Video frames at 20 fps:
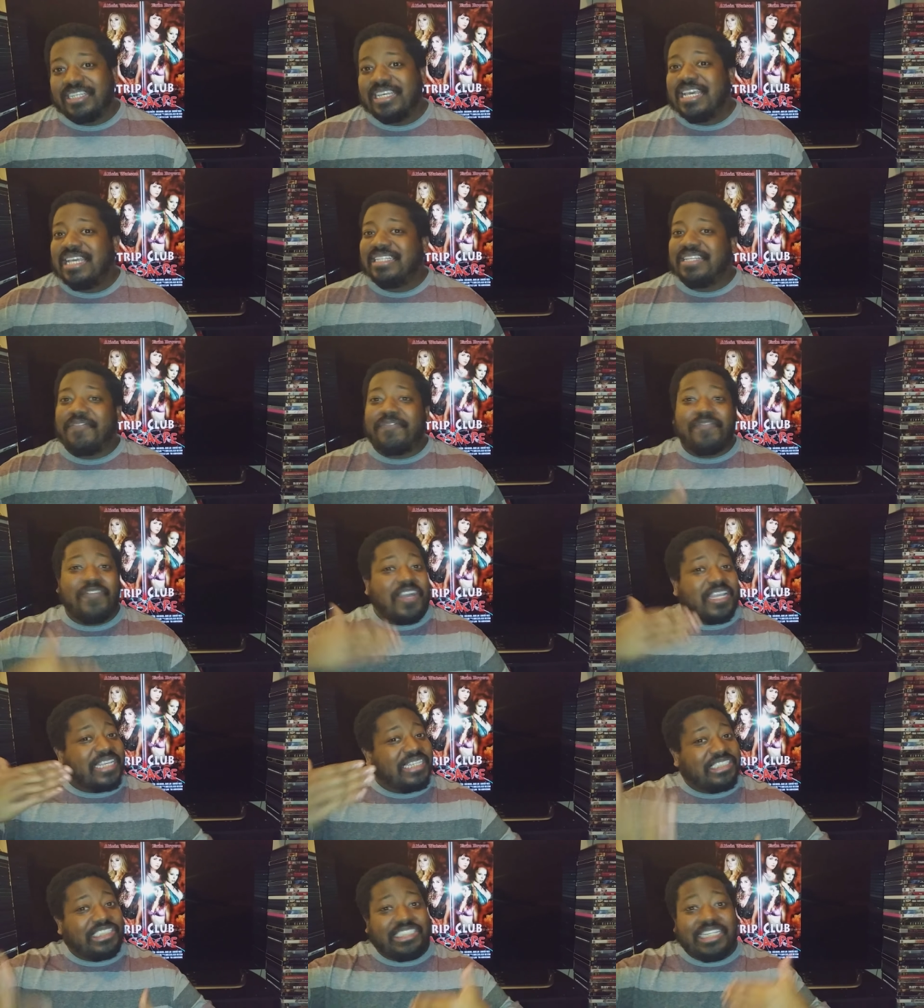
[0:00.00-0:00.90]
The fucking
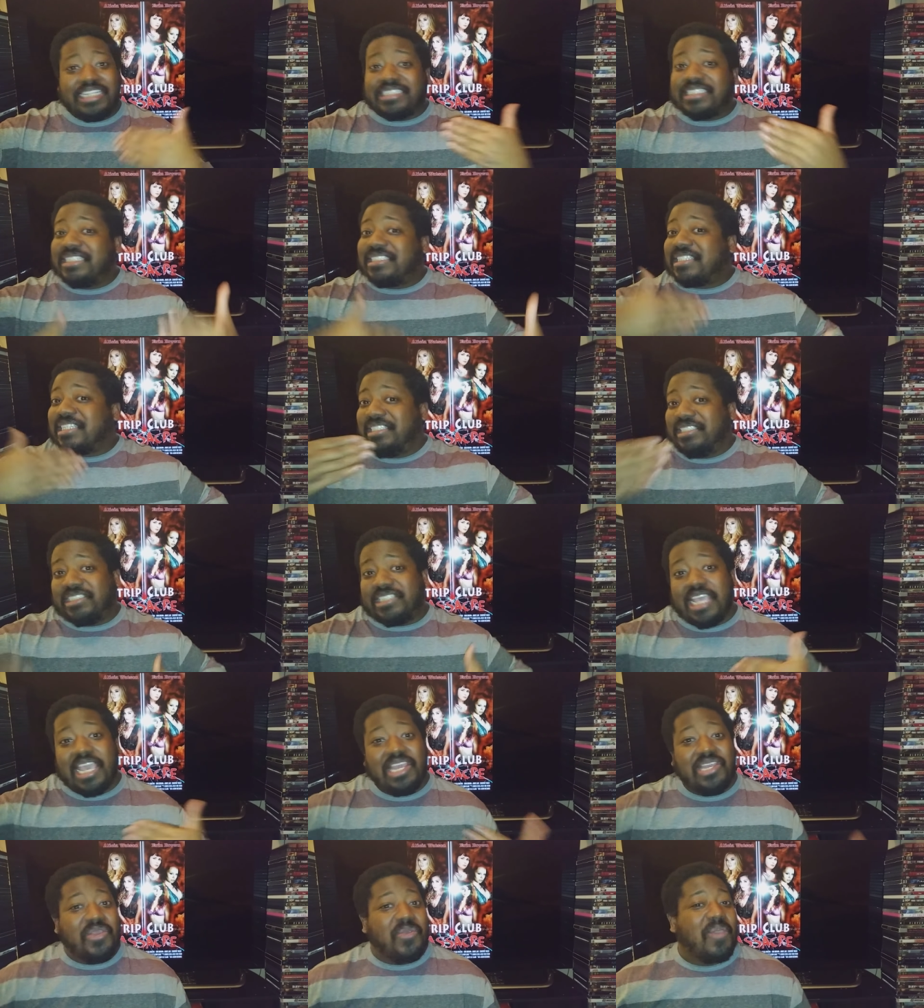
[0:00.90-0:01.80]
shit just
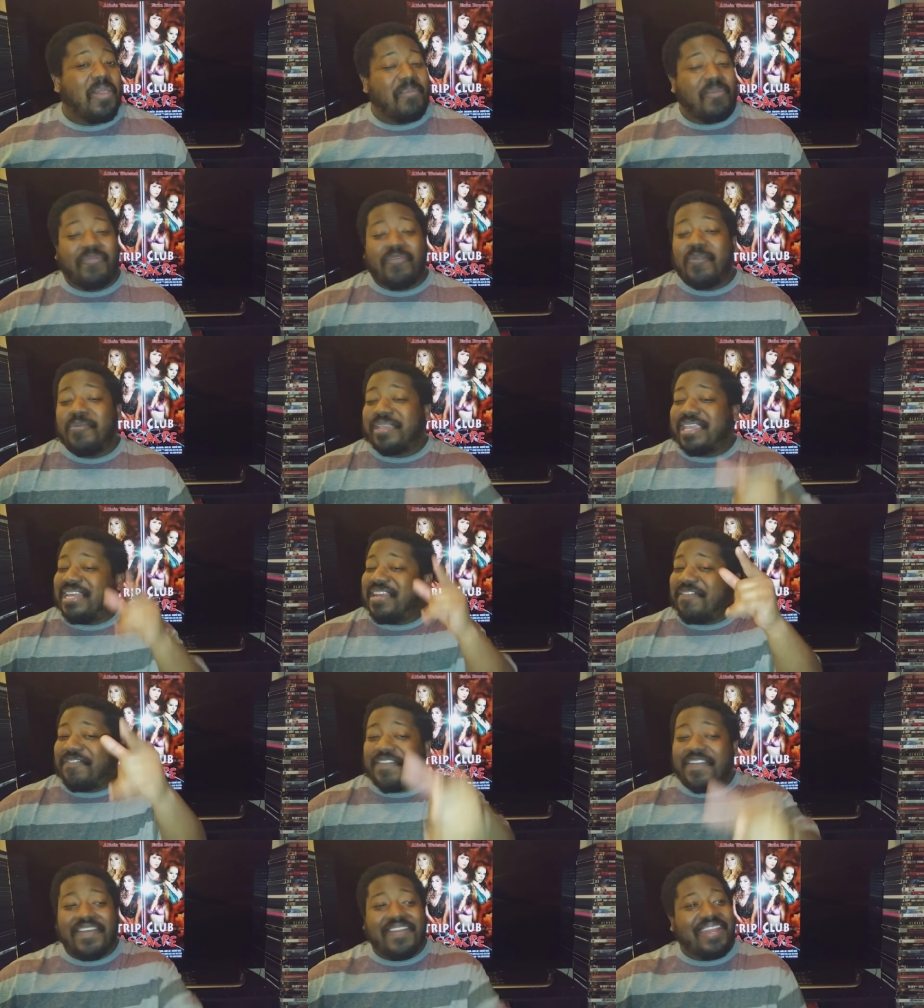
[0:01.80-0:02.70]
continuing. Before we get any
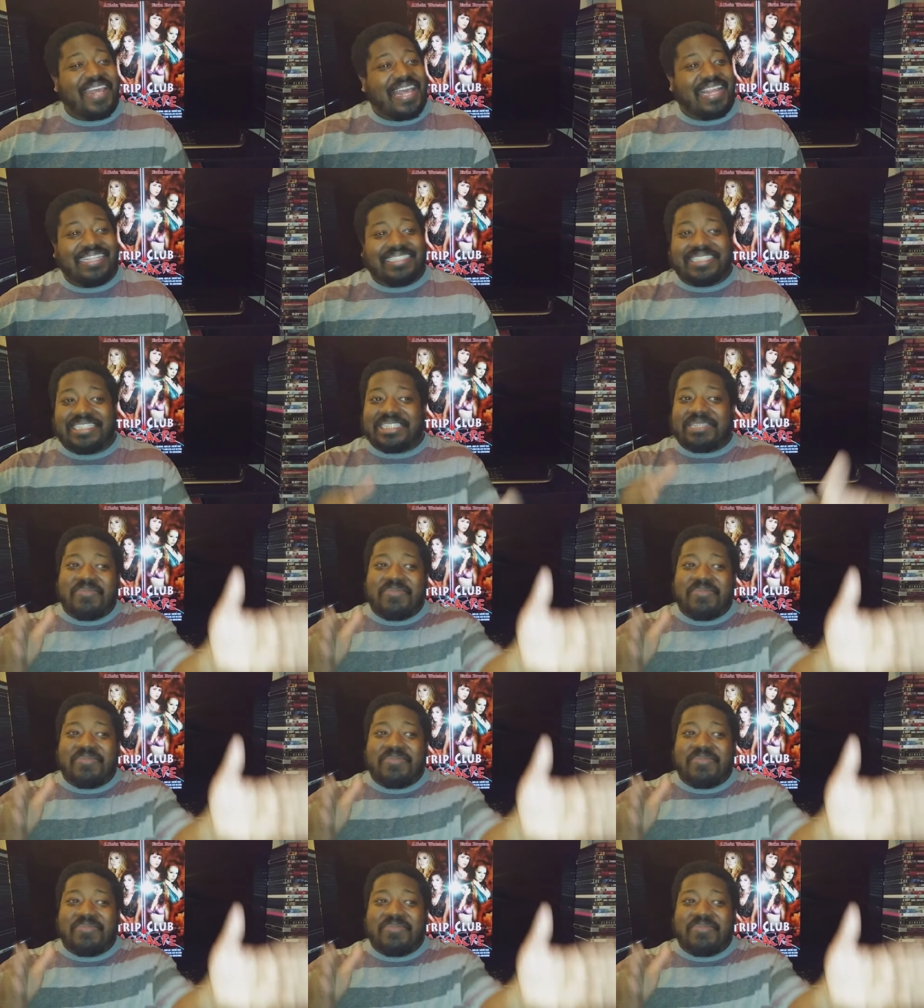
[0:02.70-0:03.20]
further that, let's get this movie